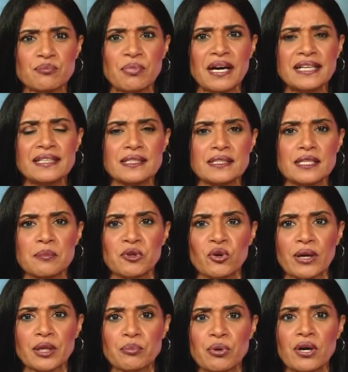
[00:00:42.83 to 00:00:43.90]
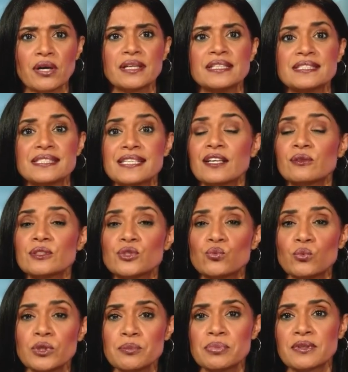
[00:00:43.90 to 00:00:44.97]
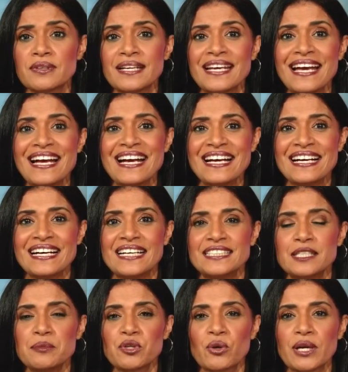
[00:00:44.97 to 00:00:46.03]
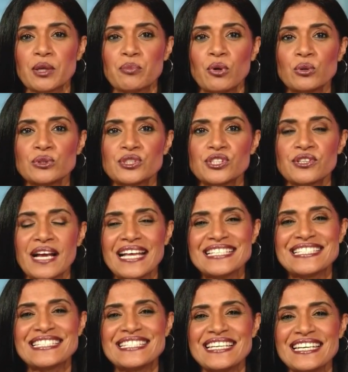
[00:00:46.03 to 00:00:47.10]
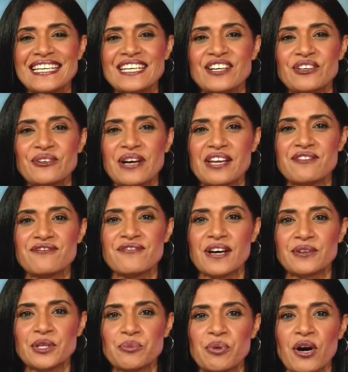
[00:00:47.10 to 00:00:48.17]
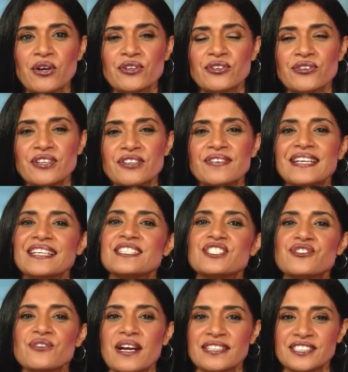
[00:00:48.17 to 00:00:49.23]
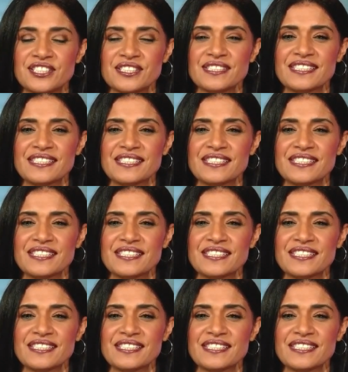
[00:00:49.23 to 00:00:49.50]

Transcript: Biden and the Democratic Party is Terrance Woodbury, a Democratic pollster and CEO and founding partner of Hit Strategies.